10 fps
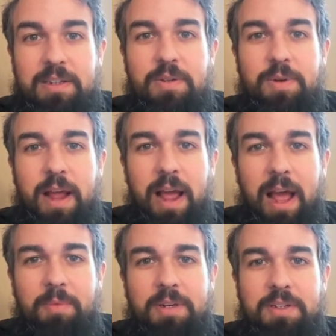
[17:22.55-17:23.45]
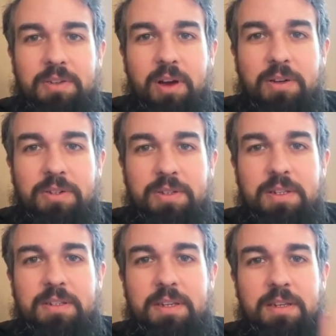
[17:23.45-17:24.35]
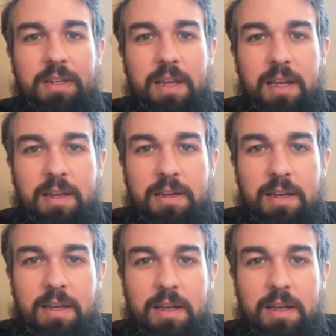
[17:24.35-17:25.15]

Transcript: to inhabit his consciousness, and